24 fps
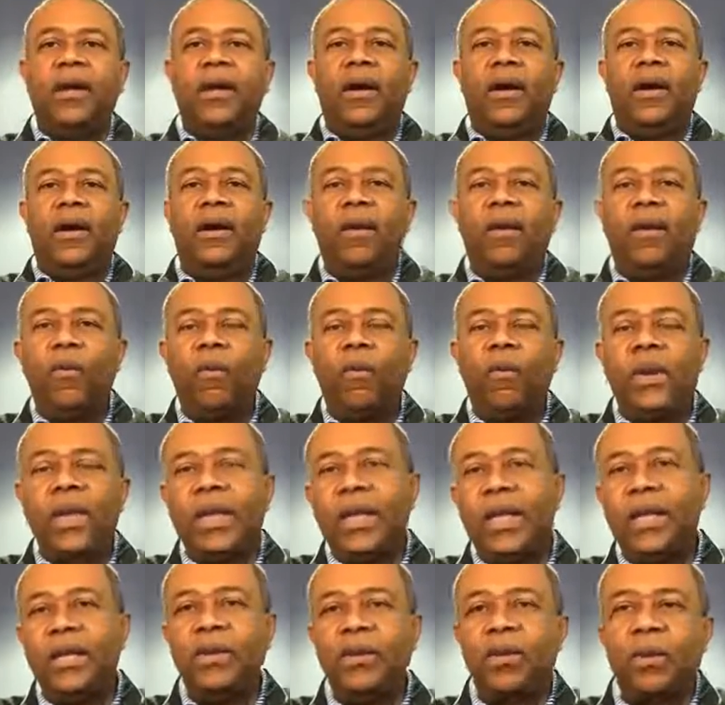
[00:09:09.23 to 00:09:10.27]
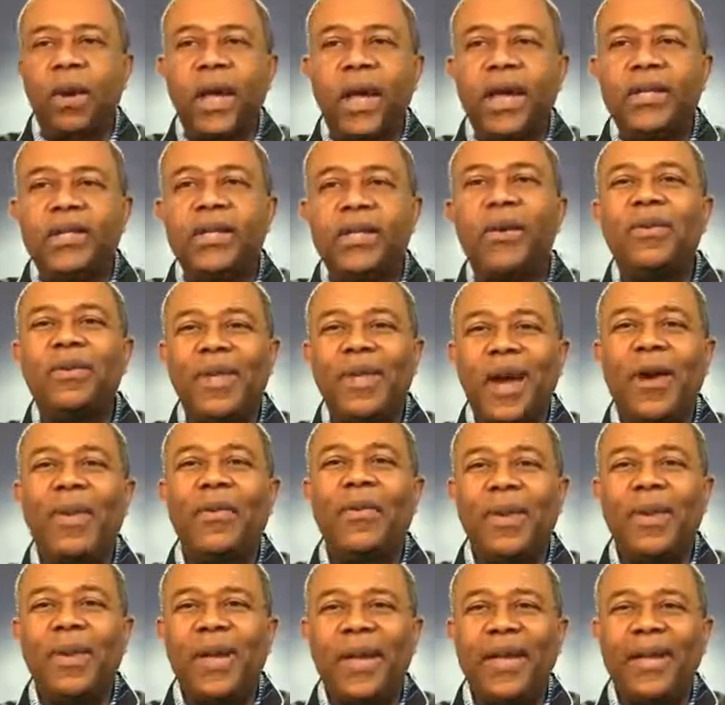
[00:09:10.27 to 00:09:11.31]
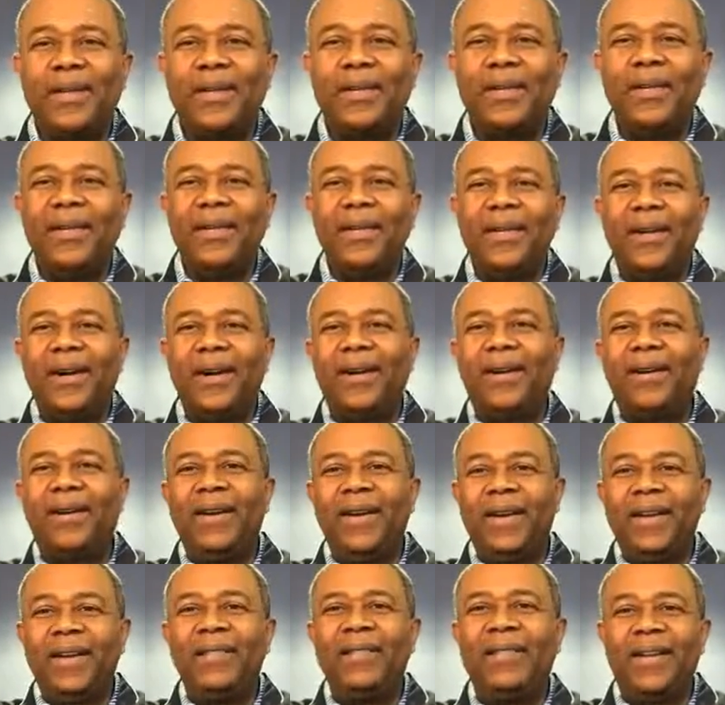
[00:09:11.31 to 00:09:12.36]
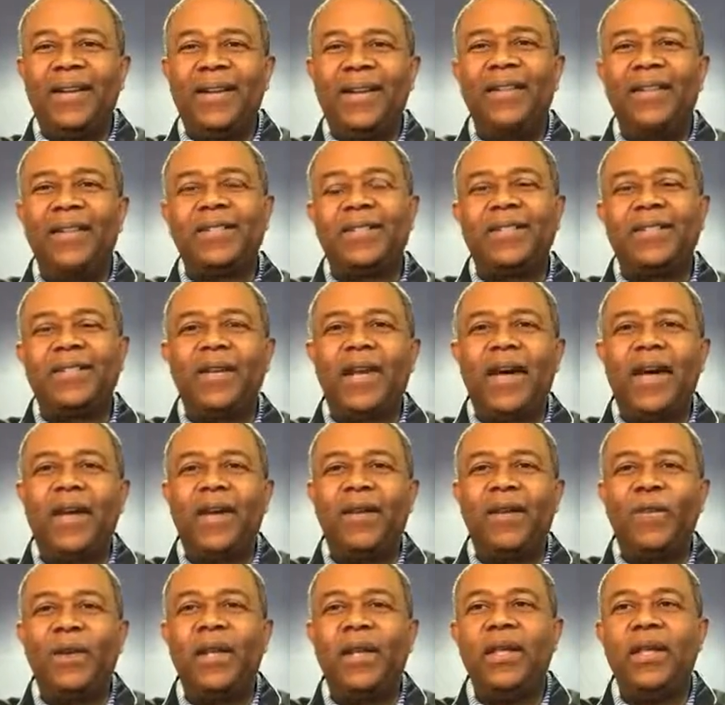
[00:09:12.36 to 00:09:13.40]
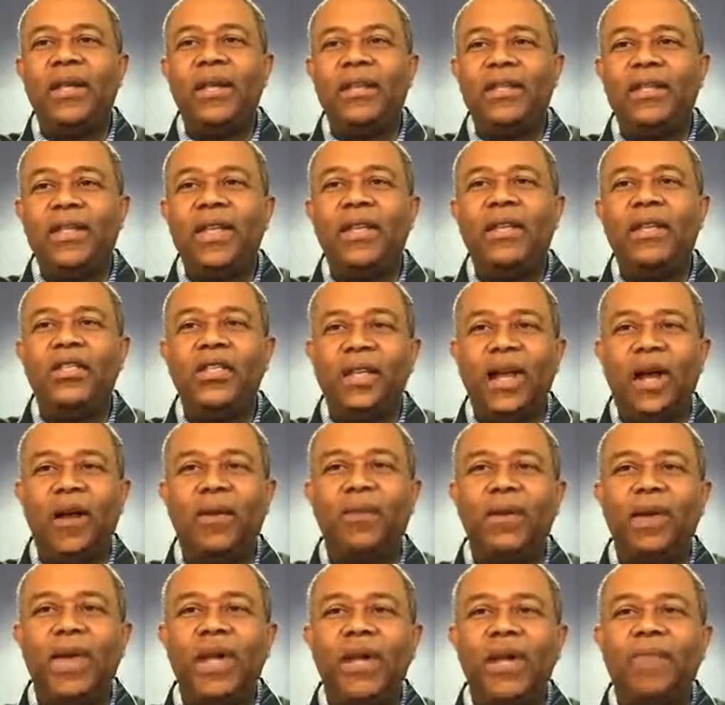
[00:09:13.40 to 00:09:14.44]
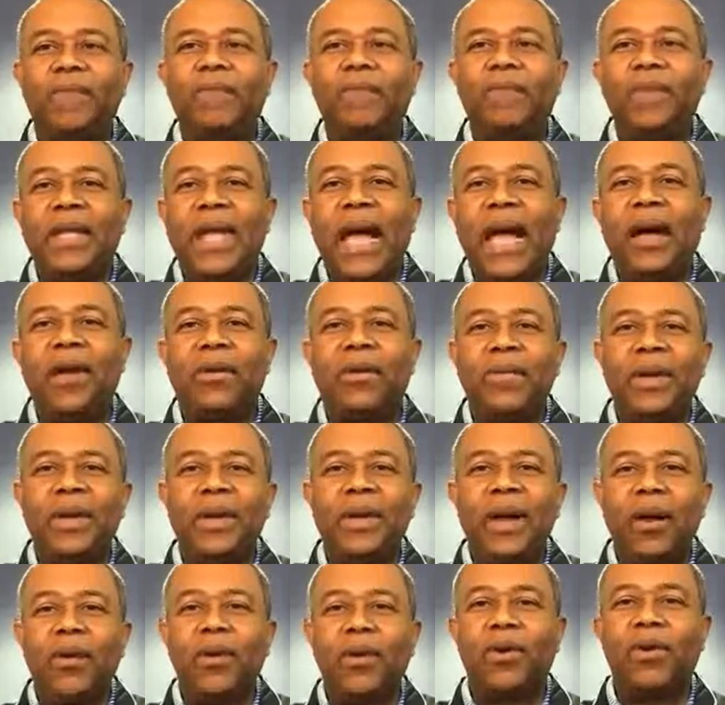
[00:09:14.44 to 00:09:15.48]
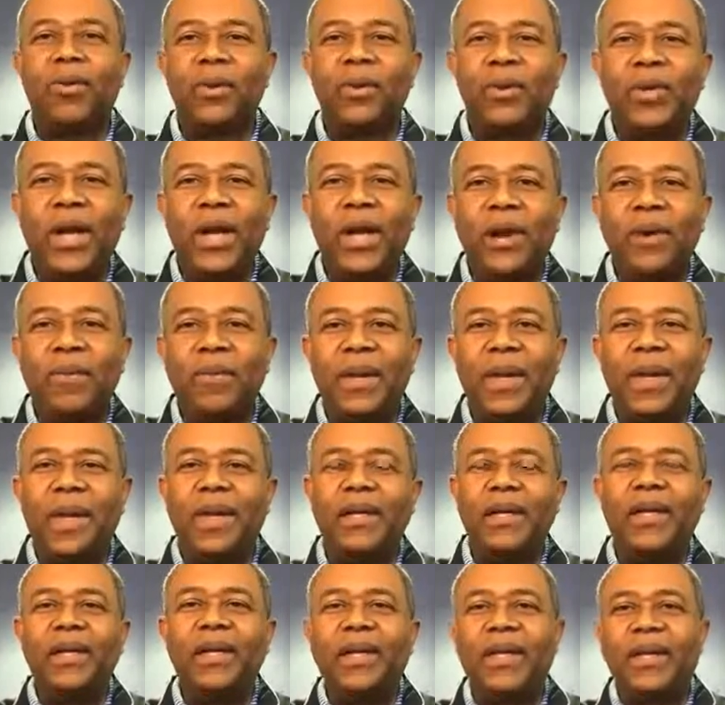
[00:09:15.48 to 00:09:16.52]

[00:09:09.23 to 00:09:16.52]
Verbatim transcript: Uh, we need to raise up young men uh, in today's society. We need to teach young men how to be honorable young men.